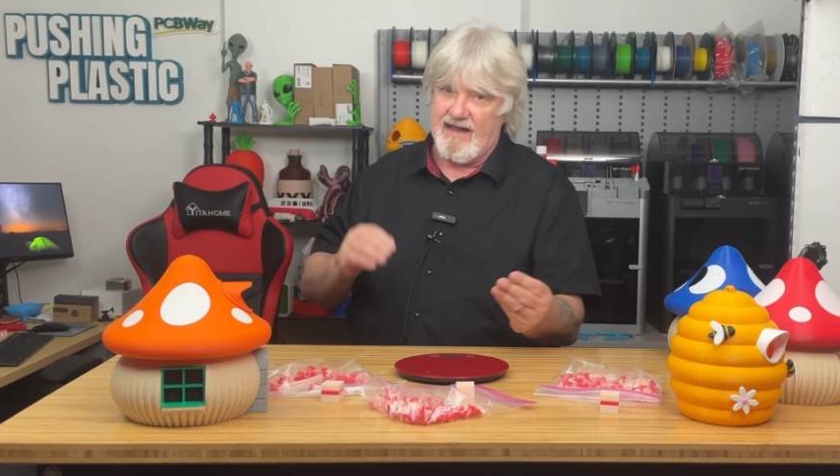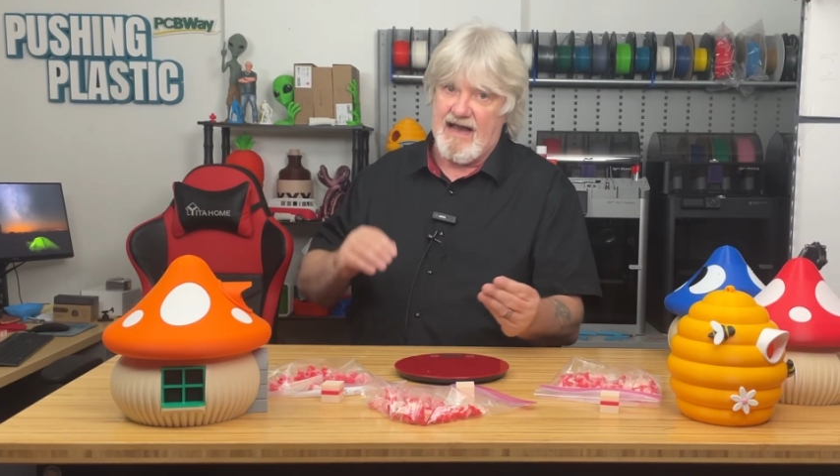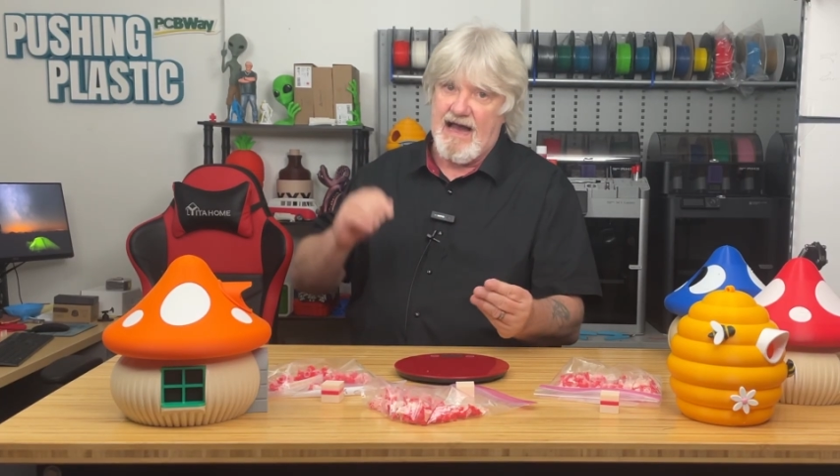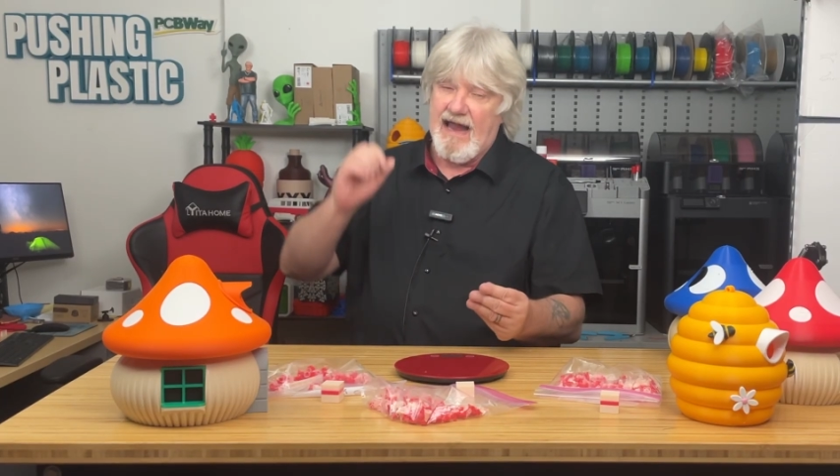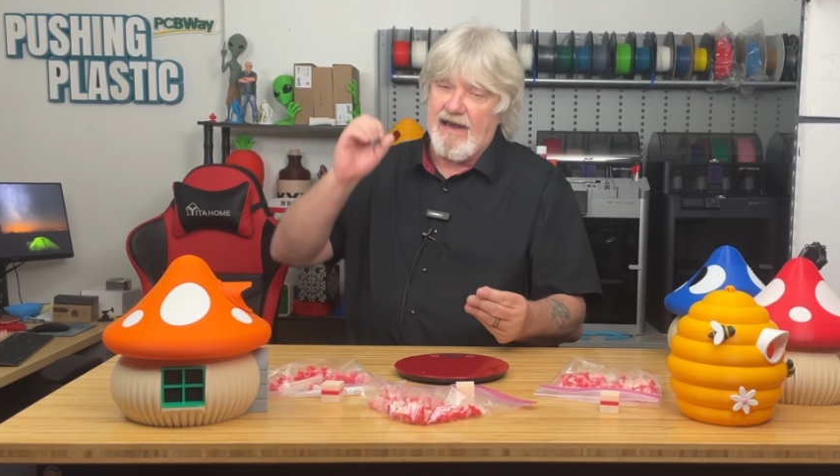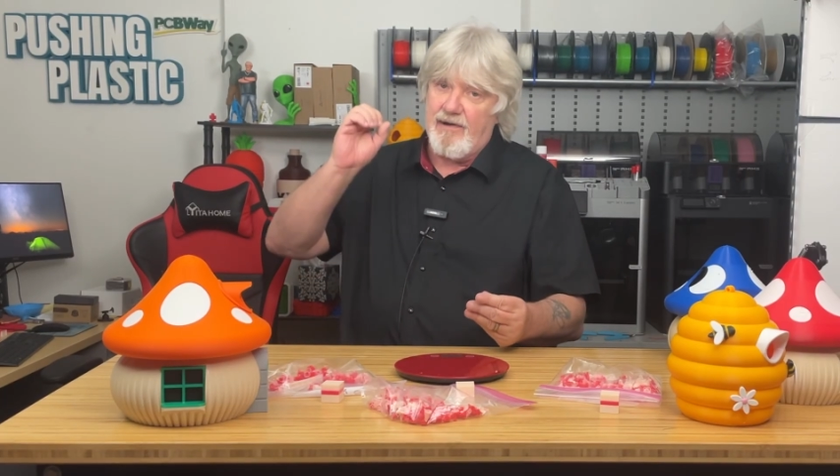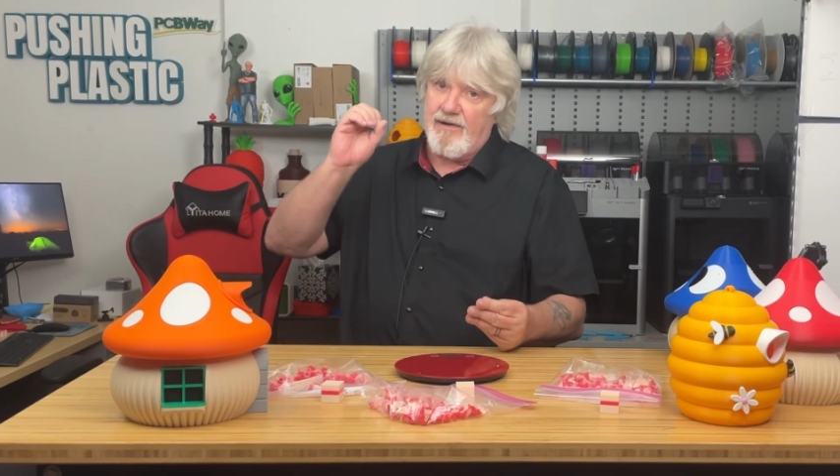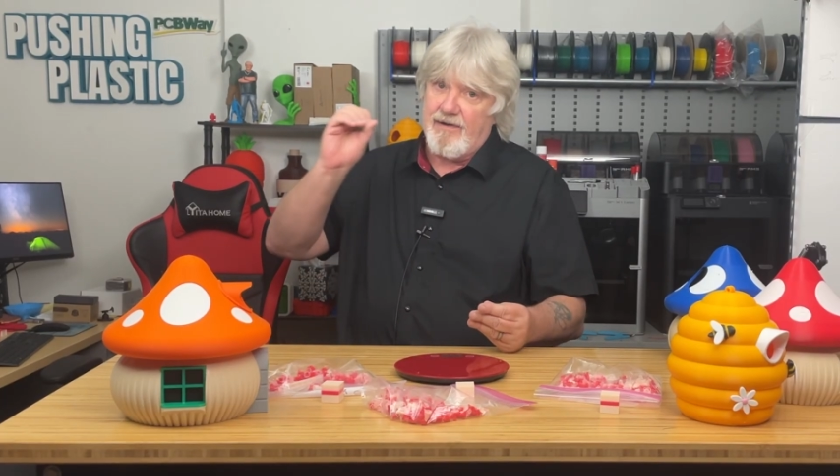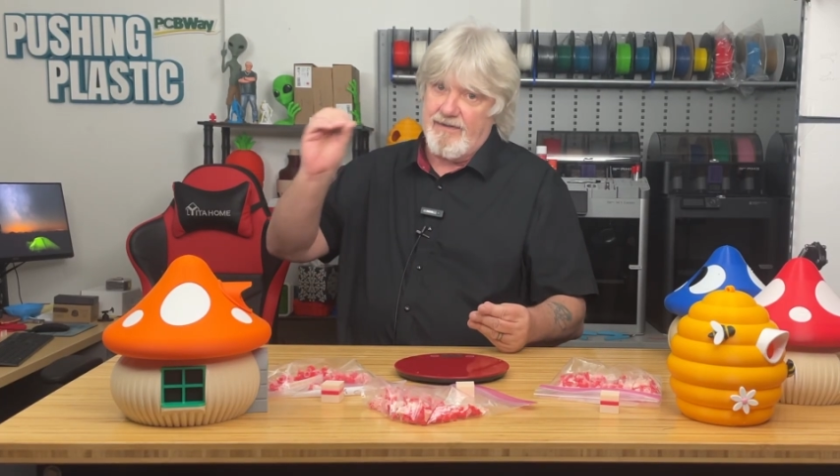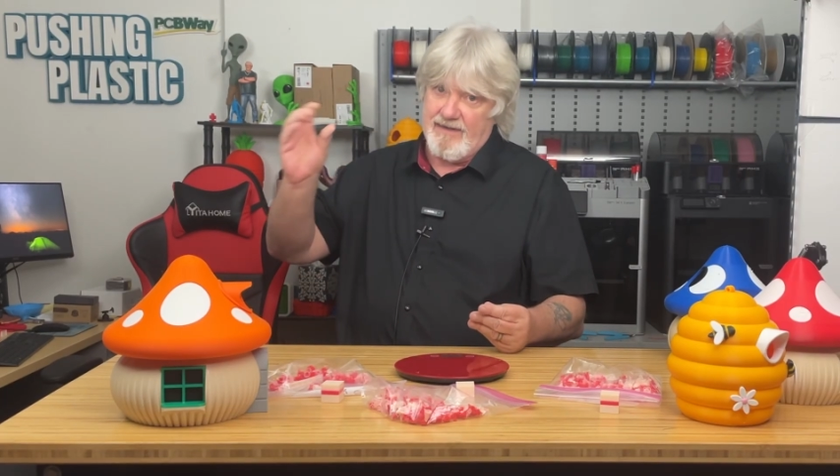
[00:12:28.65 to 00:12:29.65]
The
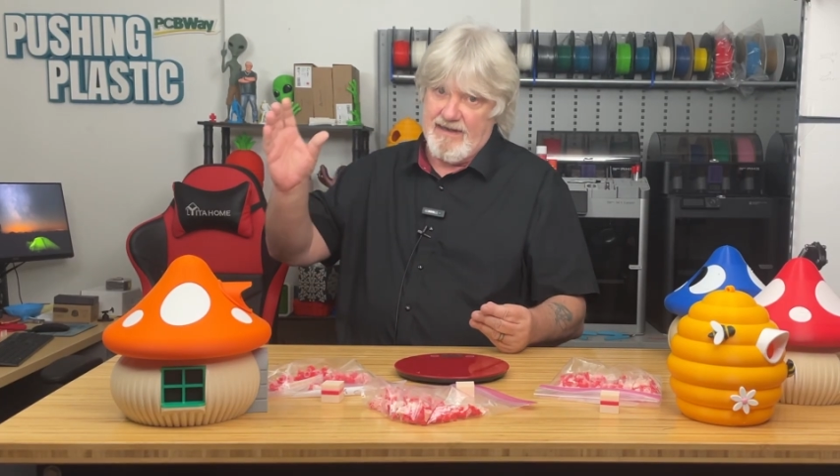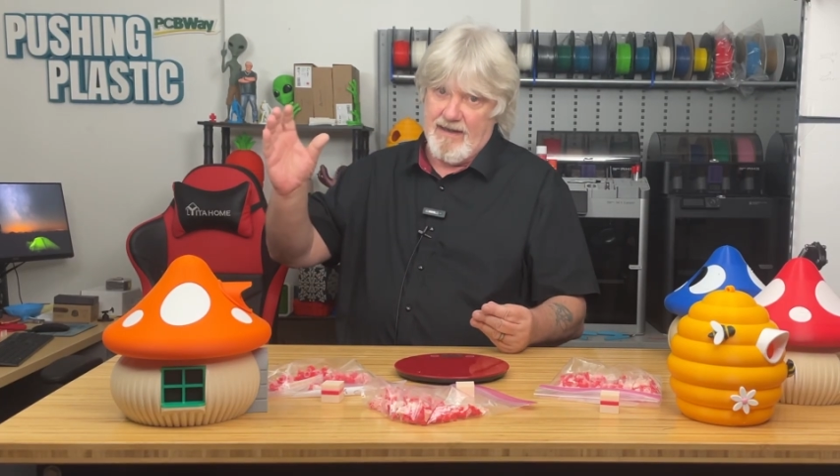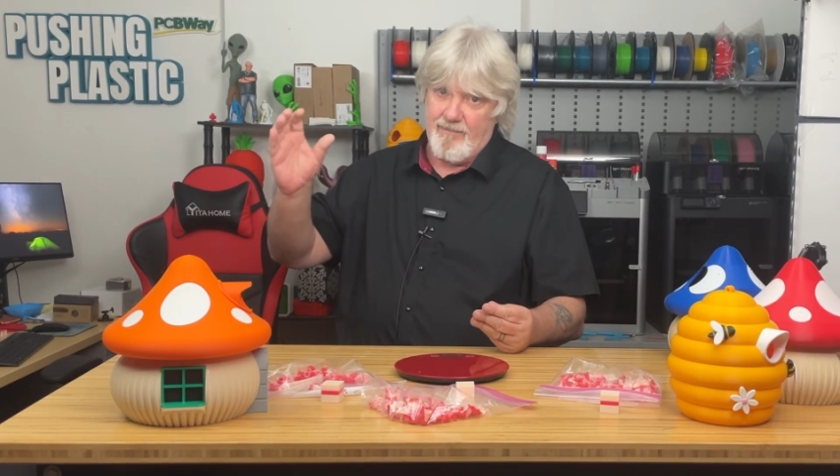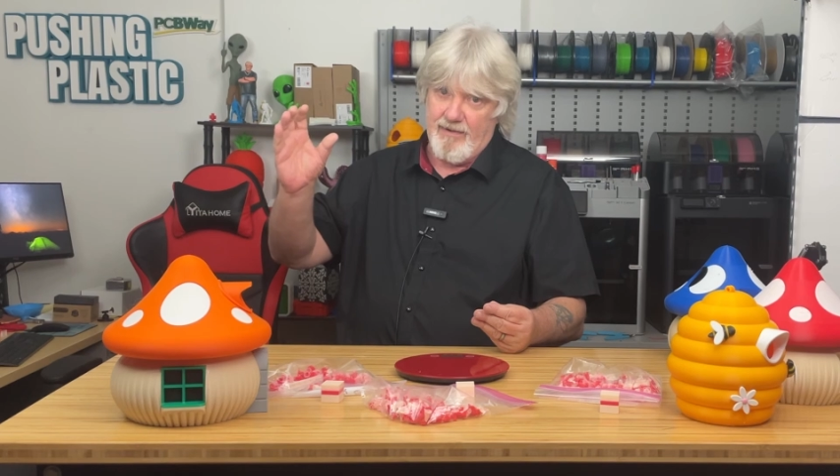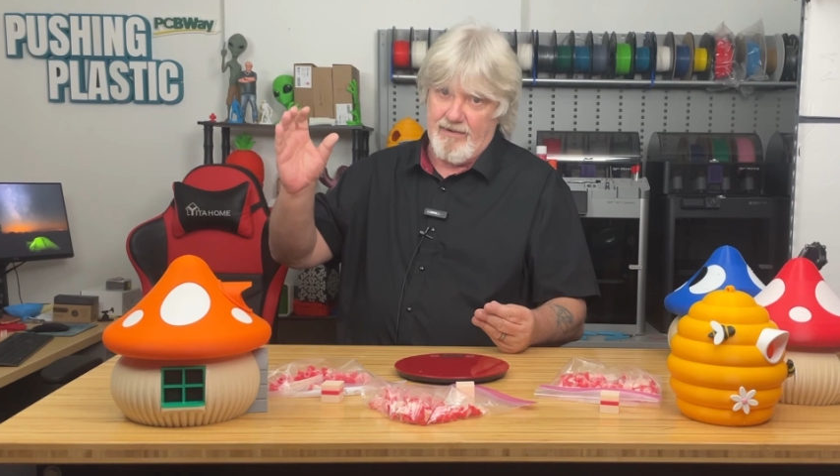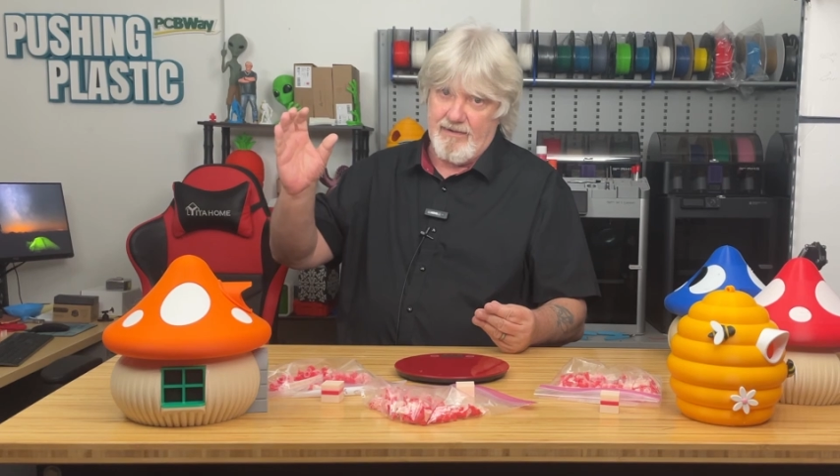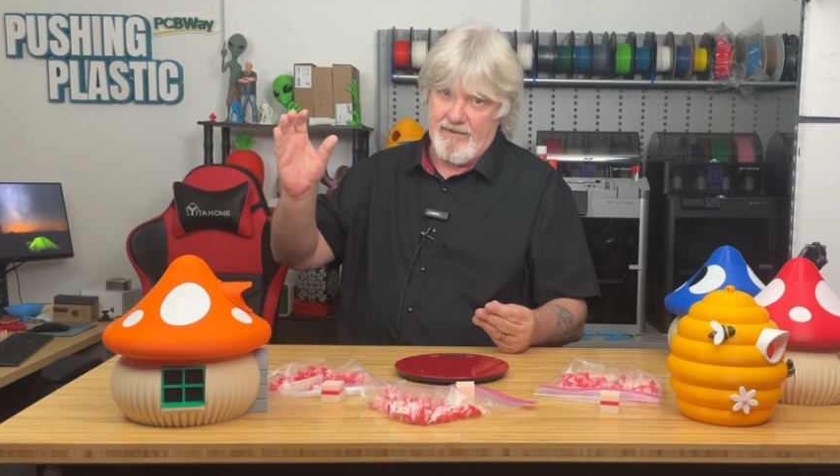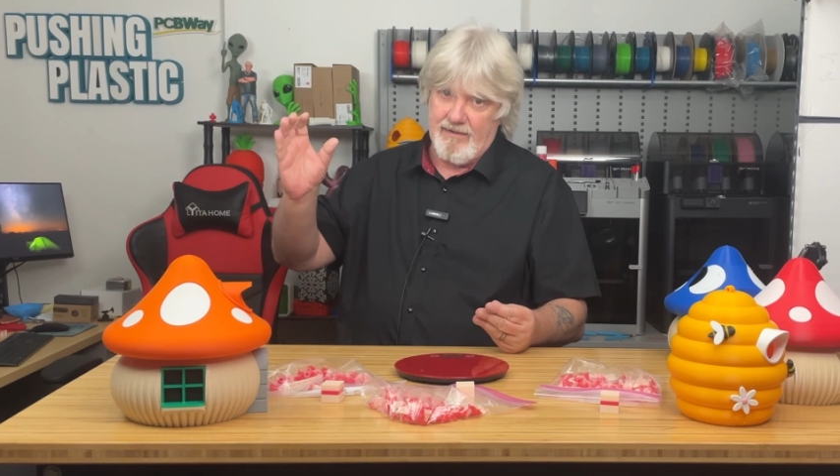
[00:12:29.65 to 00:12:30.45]
higher the number,